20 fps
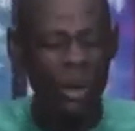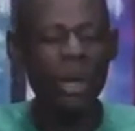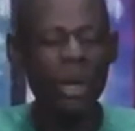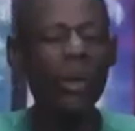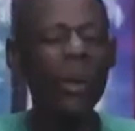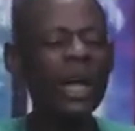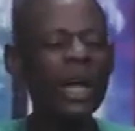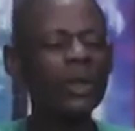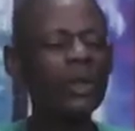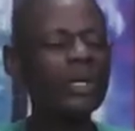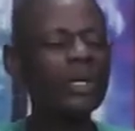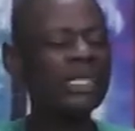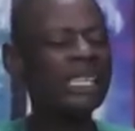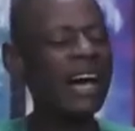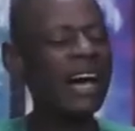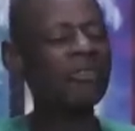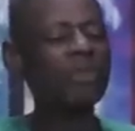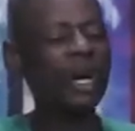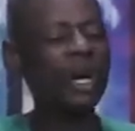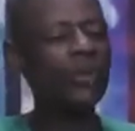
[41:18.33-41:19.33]
want to serve
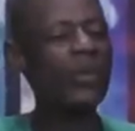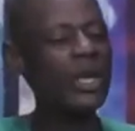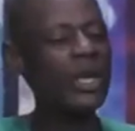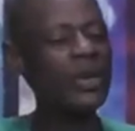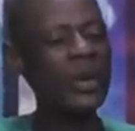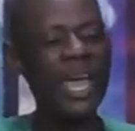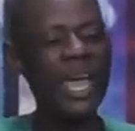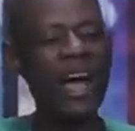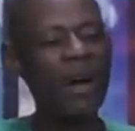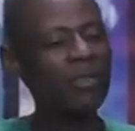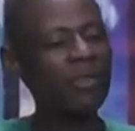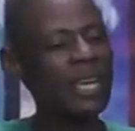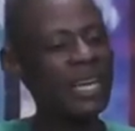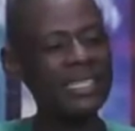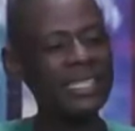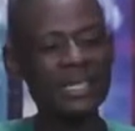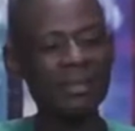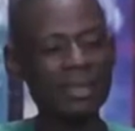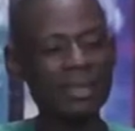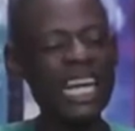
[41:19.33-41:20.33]
God when you hear of
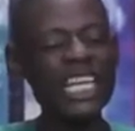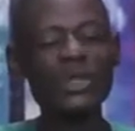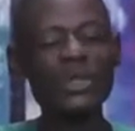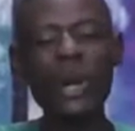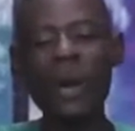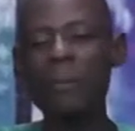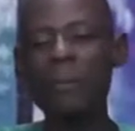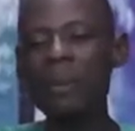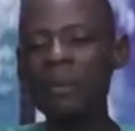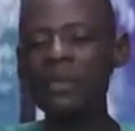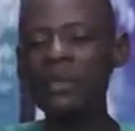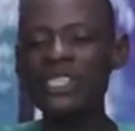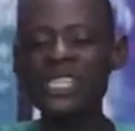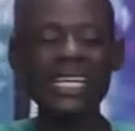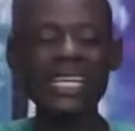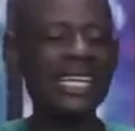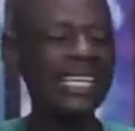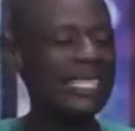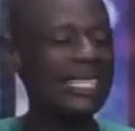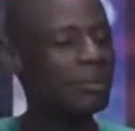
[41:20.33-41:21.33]
testimony. That is why people share
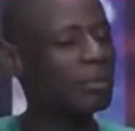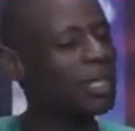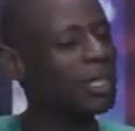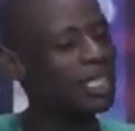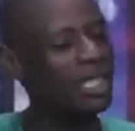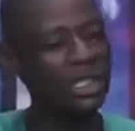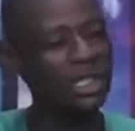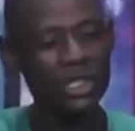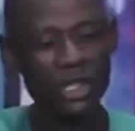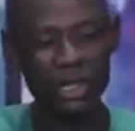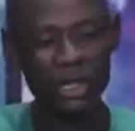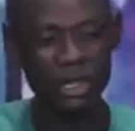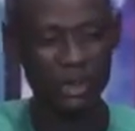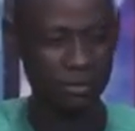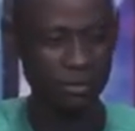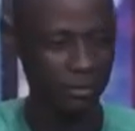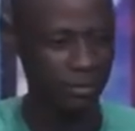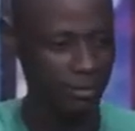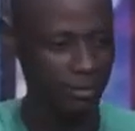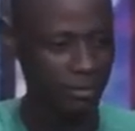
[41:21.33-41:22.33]
testimonies in church.
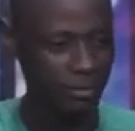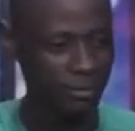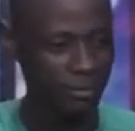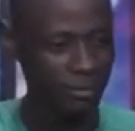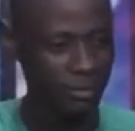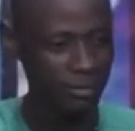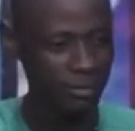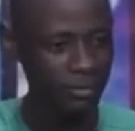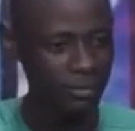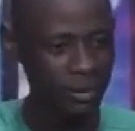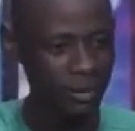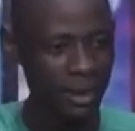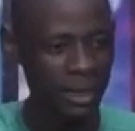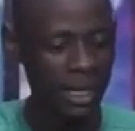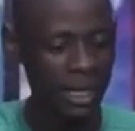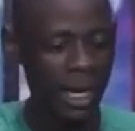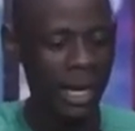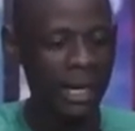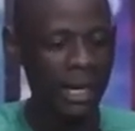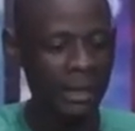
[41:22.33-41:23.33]

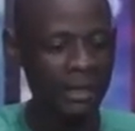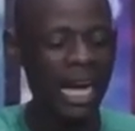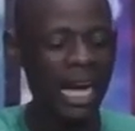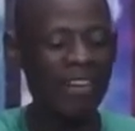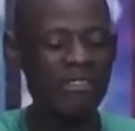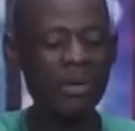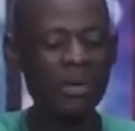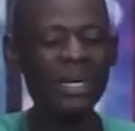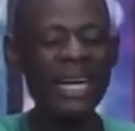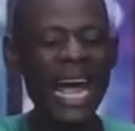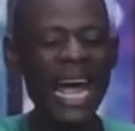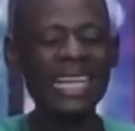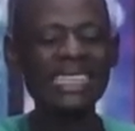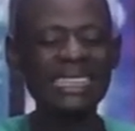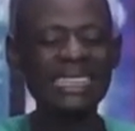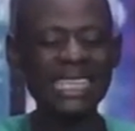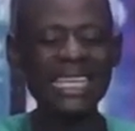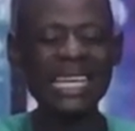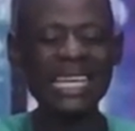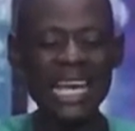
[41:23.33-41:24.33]
That for
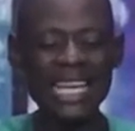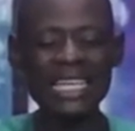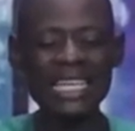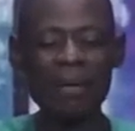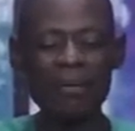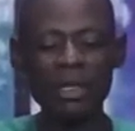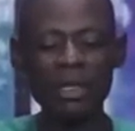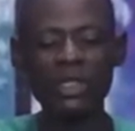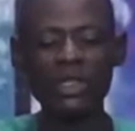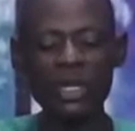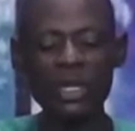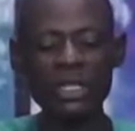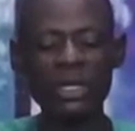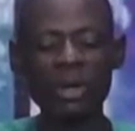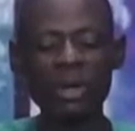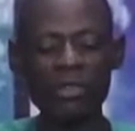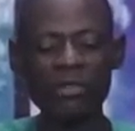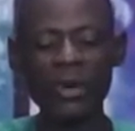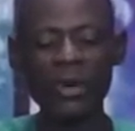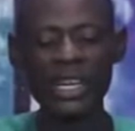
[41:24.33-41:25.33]
19 years I've been trusting God
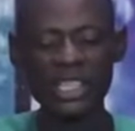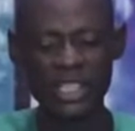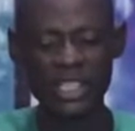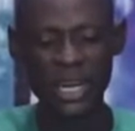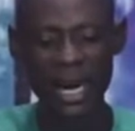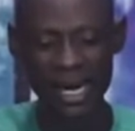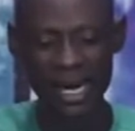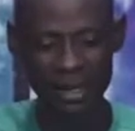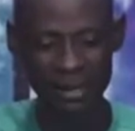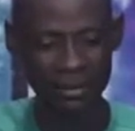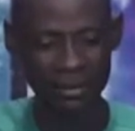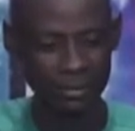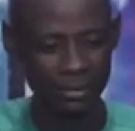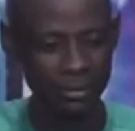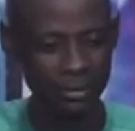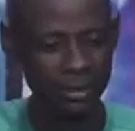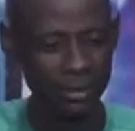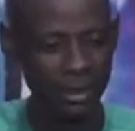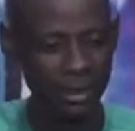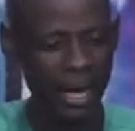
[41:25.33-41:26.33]
for a child.
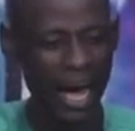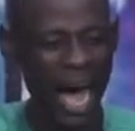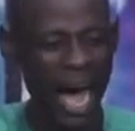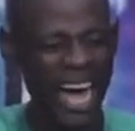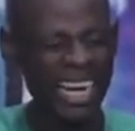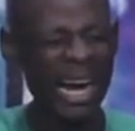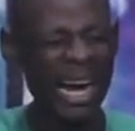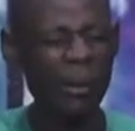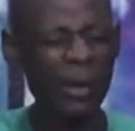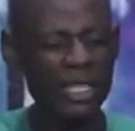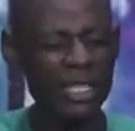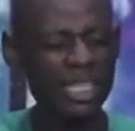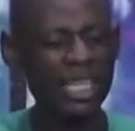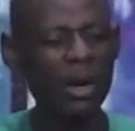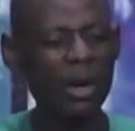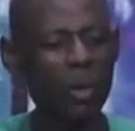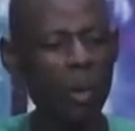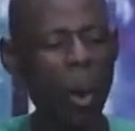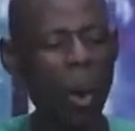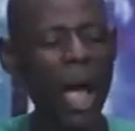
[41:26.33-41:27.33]
And I was in the
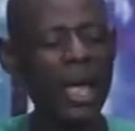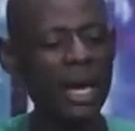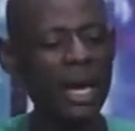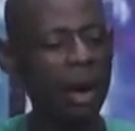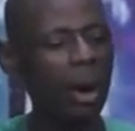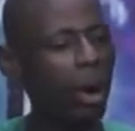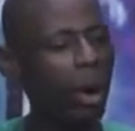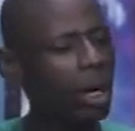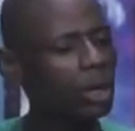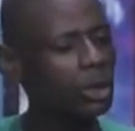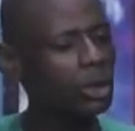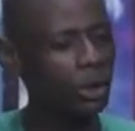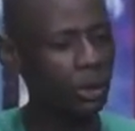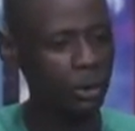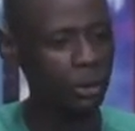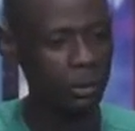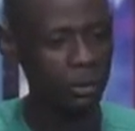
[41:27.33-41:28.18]
choir all through.